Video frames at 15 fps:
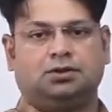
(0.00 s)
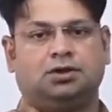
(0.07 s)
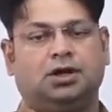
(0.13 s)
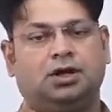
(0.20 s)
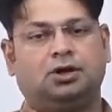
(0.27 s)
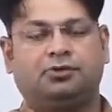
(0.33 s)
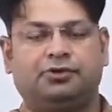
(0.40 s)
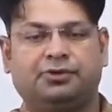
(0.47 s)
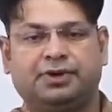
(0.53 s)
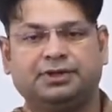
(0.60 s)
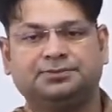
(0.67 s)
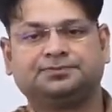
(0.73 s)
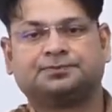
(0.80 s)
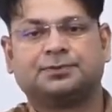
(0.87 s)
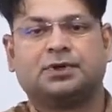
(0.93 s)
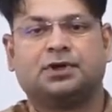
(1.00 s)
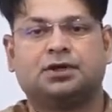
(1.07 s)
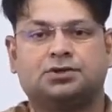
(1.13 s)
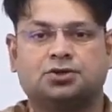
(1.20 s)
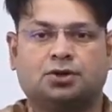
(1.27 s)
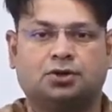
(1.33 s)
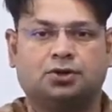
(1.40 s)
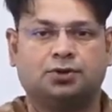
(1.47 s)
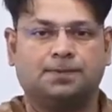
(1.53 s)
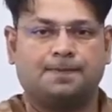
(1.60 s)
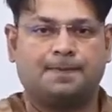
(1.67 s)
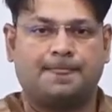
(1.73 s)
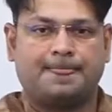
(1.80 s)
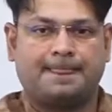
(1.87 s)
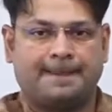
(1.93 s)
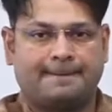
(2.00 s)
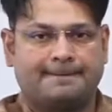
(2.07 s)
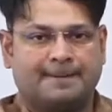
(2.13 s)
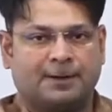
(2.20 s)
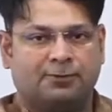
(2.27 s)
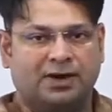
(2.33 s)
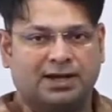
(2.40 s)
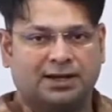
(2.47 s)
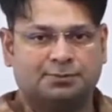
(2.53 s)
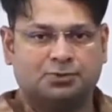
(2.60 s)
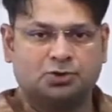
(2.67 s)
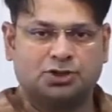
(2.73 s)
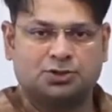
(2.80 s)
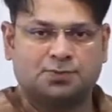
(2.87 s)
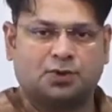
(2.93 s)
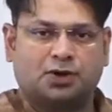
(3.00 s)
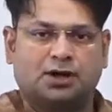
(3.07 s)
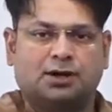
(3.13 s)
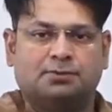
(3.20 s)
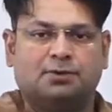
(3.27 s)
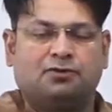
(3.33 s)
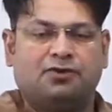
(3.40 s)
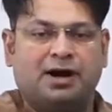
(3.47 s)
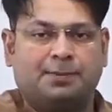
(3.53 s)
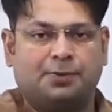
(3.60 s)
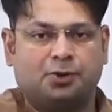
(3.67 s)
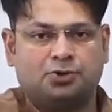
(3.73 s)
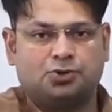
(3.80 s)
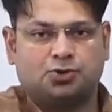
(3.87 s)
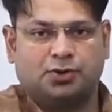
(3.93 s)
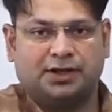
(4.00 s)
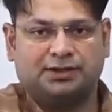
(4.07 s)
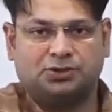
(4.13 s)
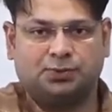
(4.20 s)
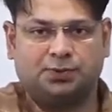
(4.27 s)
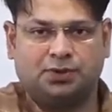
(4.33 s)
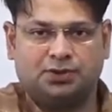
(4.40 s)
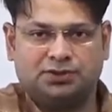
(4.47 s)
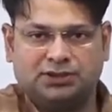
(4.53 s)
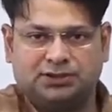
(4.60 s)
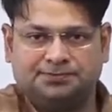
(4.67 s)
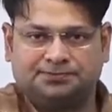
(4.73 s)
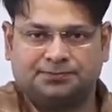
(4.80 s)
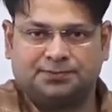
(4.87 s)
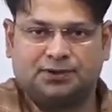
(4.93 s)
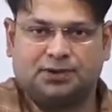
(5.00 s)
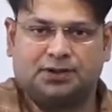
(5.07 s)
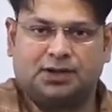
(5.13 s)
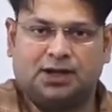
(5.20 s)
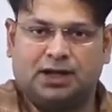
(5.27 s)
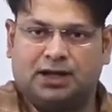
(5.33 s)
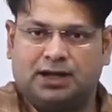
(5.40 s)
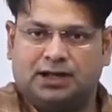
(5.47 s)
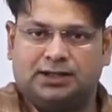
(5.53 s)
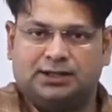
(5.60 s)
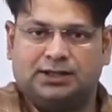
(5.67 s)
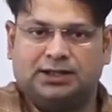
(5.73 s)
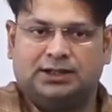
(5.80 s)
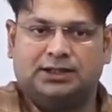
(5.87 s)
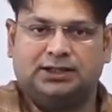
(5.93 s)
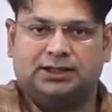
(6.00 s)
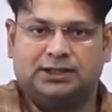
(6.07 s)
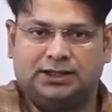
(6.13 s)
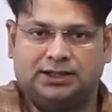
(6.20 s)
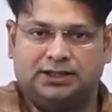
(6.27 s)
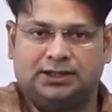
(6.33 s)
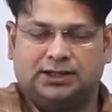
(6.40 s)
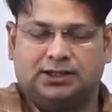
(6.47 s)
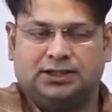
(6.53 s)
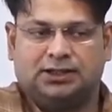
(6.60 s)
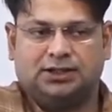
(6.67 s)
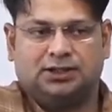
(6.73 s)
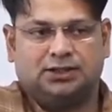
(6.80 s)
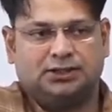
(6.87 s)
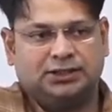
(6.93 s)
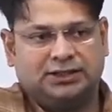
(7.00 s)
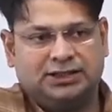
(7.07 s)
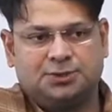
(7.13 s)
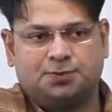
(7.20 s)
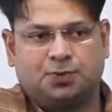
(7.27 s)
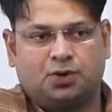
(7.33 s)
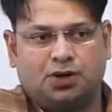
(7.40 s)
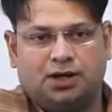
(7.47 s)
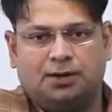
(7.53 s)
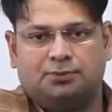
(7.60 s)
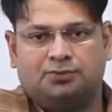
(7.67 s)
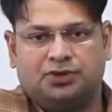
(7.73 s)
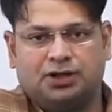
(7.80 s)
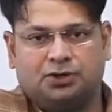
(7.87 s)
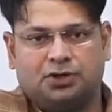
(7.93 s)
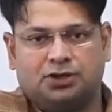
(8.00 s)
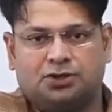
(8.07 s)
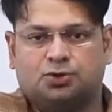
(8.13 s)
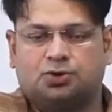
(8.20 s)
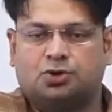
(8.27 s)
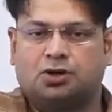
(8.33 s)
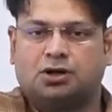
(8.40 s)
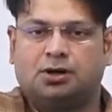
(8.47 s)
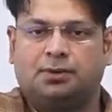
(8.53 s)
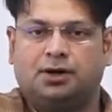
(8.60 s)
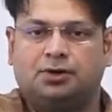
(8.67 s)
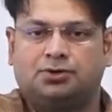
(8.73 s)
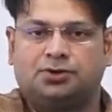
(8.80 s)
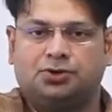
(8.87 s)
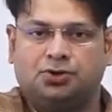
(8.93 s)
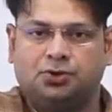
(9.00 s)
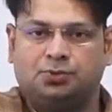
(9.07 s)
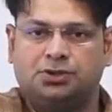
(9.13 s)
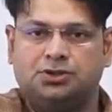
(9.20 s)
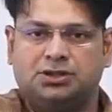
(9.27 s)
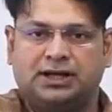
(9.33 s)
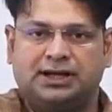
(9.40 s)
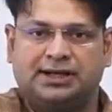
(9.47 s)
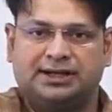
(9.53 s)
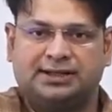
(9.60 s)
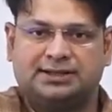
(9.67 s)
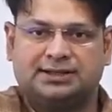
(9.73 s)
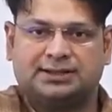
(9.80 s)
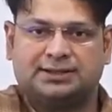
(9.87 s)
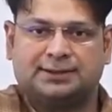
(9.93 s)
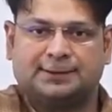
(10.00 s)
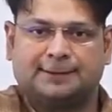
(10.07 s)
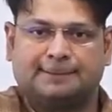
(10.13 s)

Hello everyone. So, welcome to this program of Approach to Anthropology, and in this program we are going to talk about human genetics.